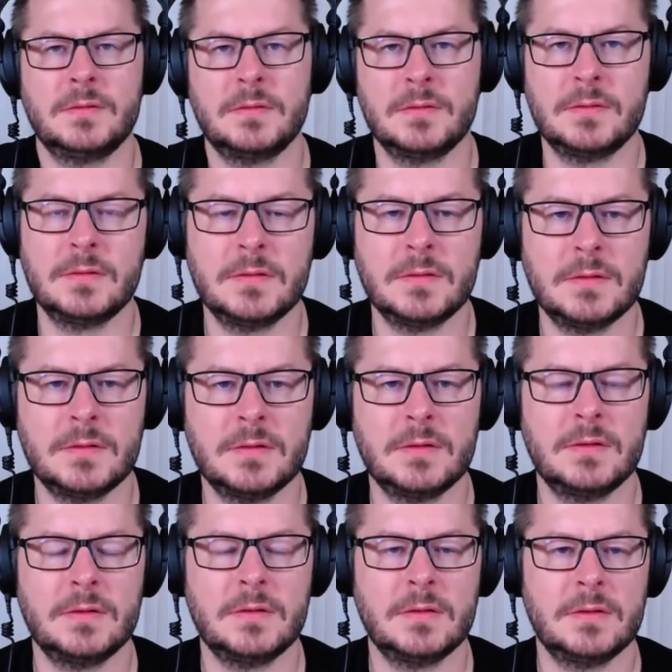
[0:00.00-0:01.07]

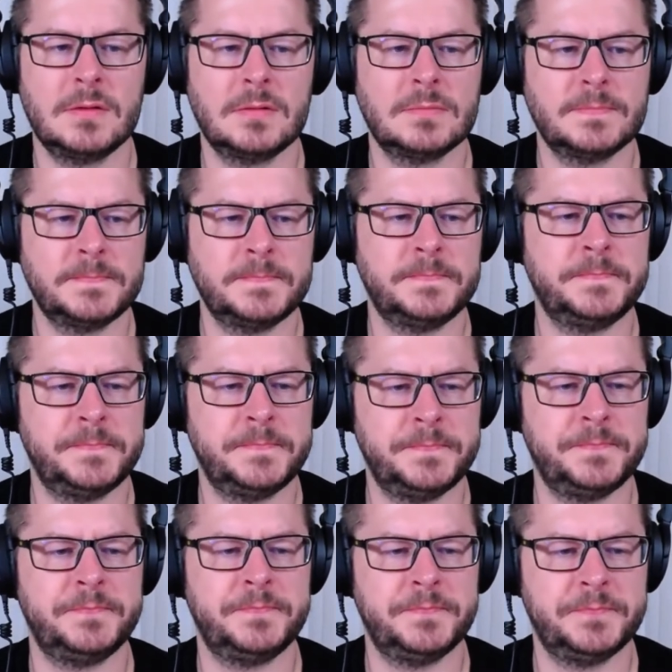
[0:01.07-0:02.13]

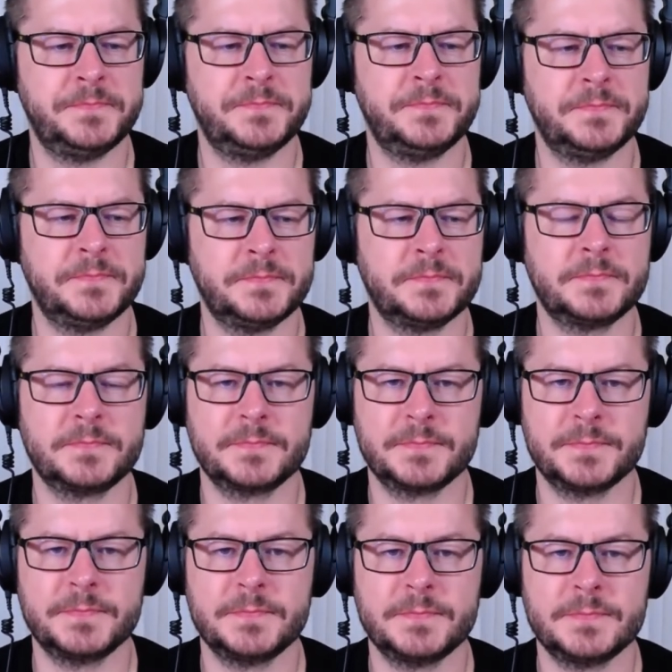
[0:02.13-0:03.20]

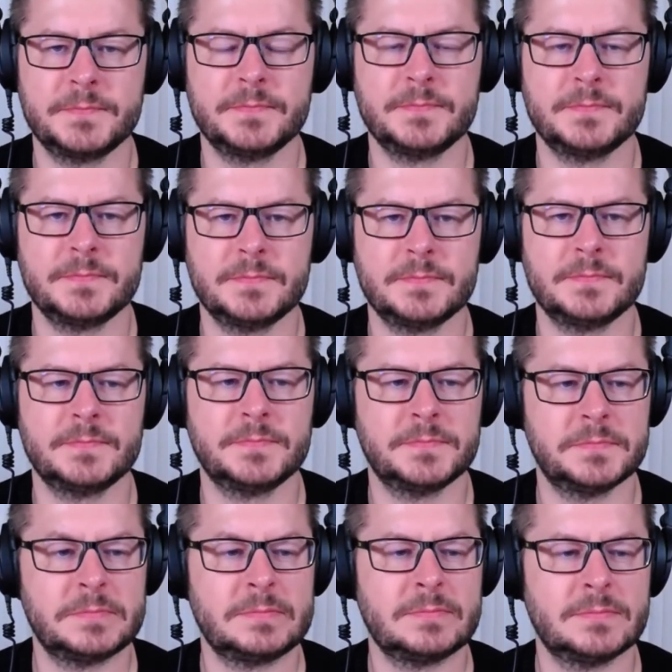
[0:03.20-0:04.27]

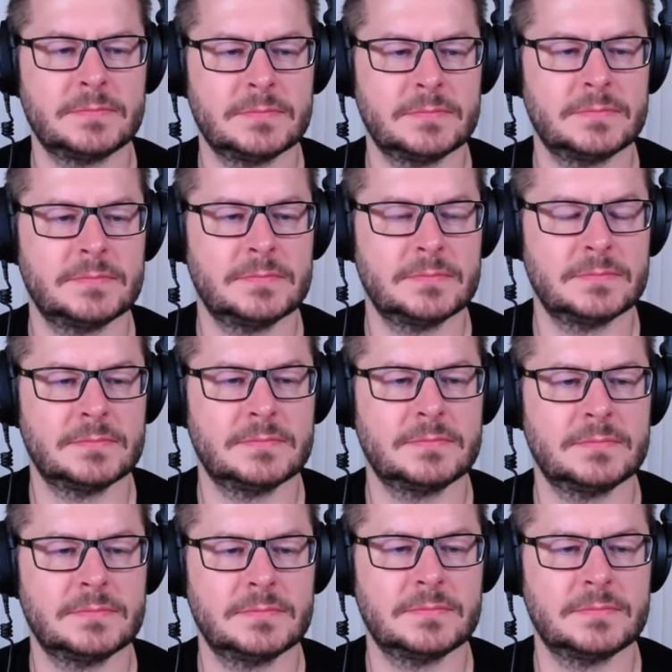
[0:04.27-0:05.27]
(not speaking)